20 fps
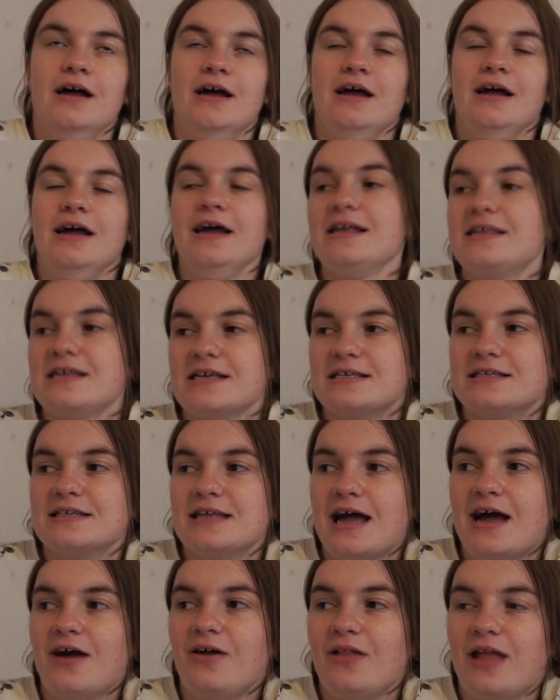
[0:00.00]
It is
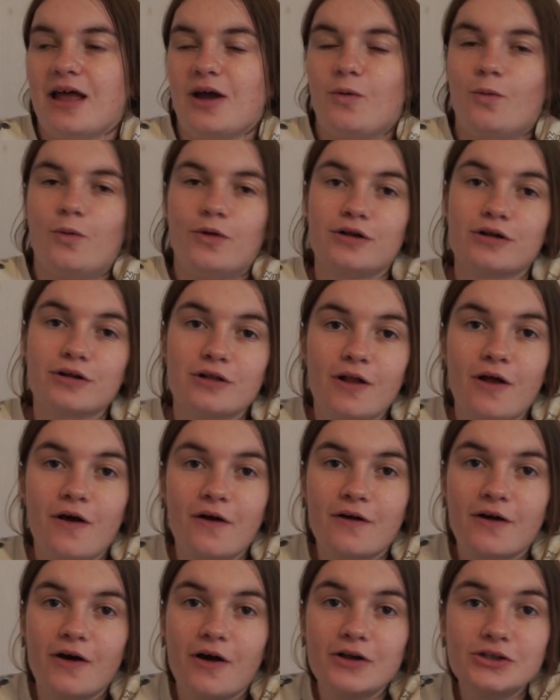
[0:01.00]
now like 1
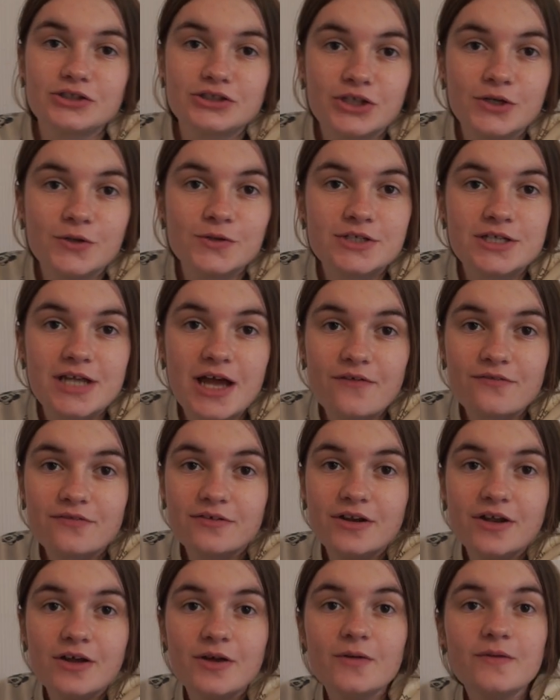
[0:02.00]
o'clock on Tuesday
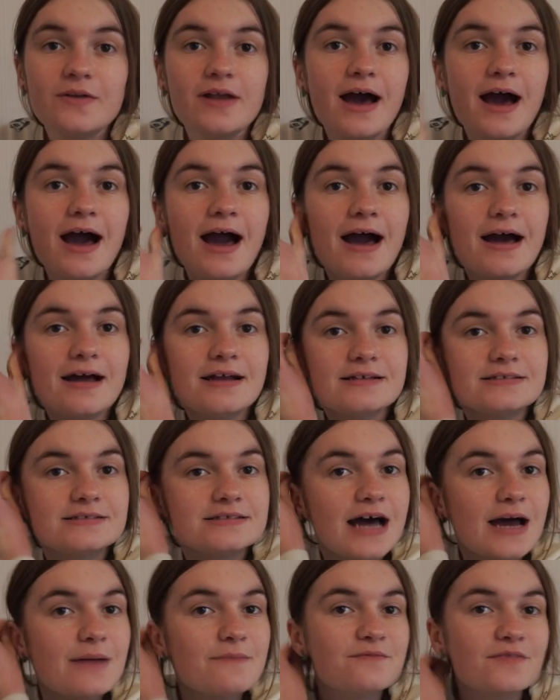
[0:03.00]
afternoon, and
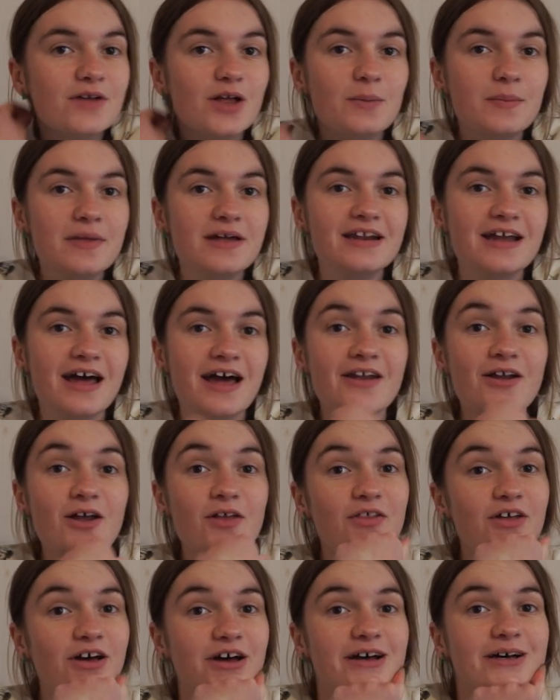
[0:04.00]
I'm filming
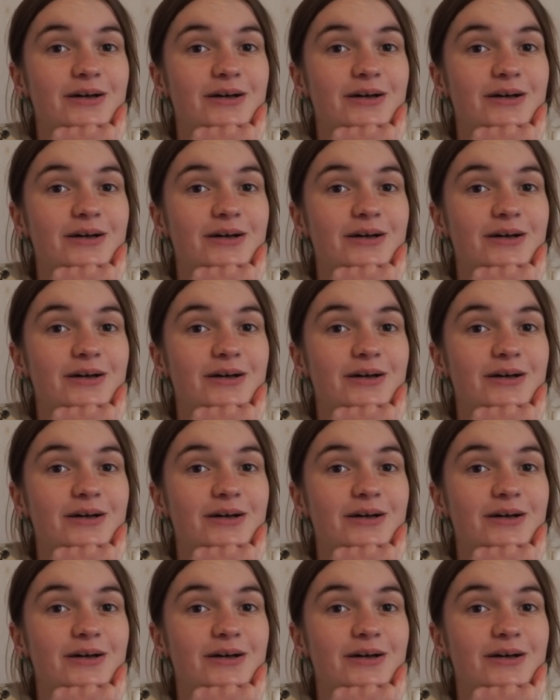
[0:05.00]
another